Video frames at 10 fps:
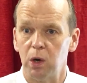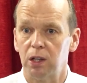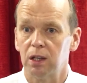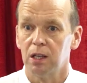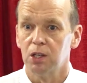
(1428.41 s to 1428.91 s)

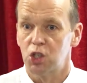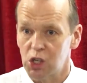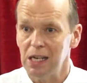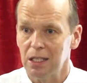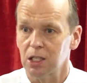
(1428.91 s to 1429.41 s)
with
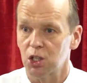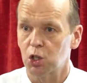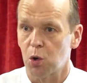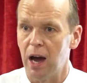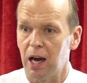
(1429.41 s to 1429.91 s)
Jesus
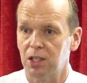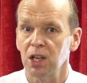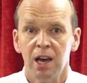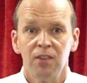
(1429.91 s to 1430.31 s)
Christ.